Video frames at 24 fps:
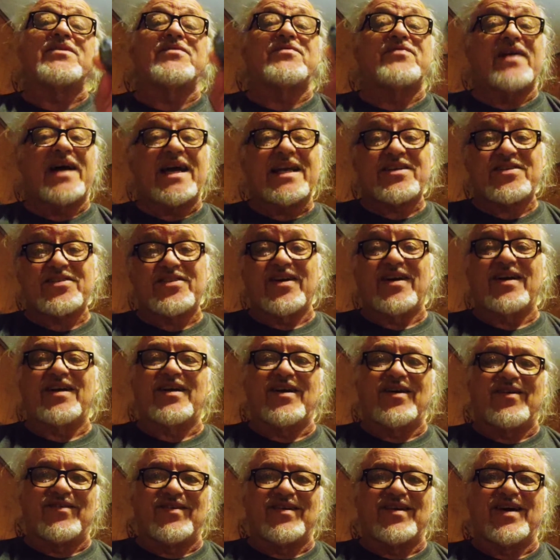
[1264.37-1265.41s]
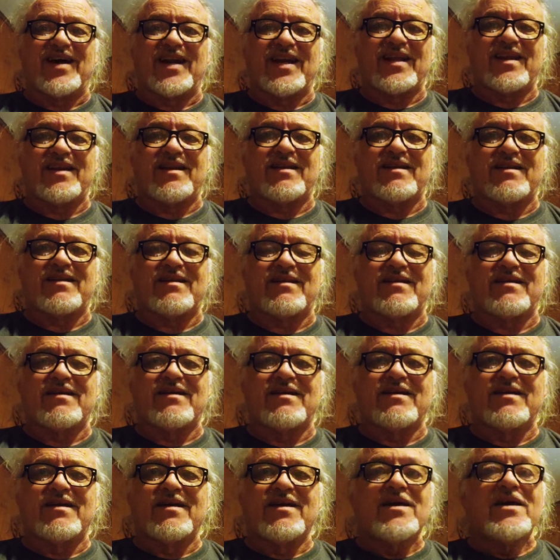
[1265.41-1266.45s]
if I stop going on it.
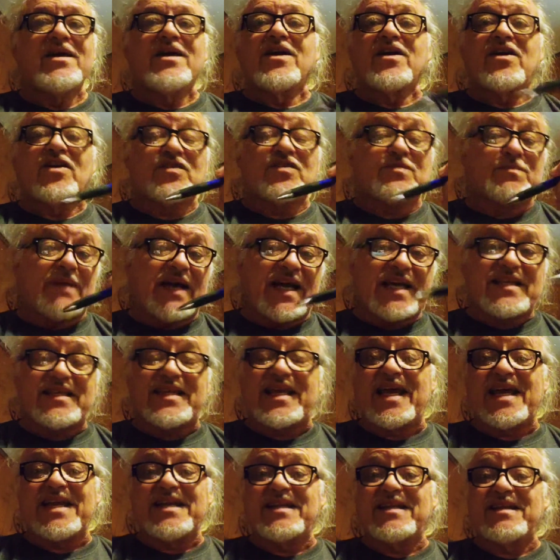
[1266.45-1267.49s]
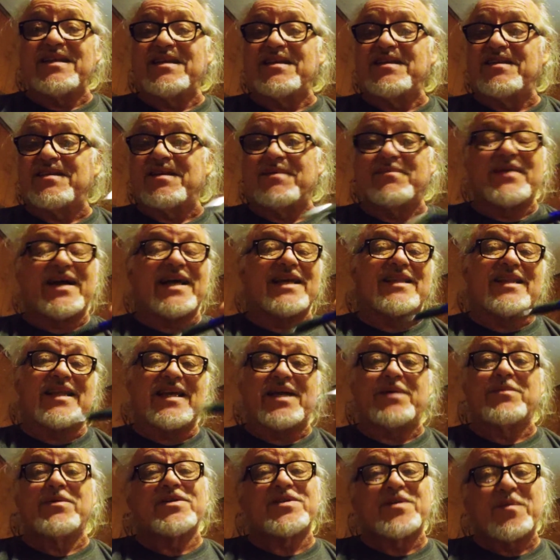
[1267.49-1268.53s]
Because my tendons and my
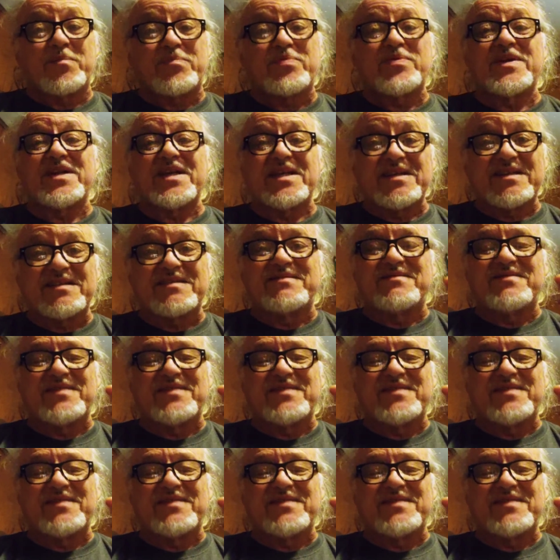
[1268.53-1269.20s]
ligaments are pretty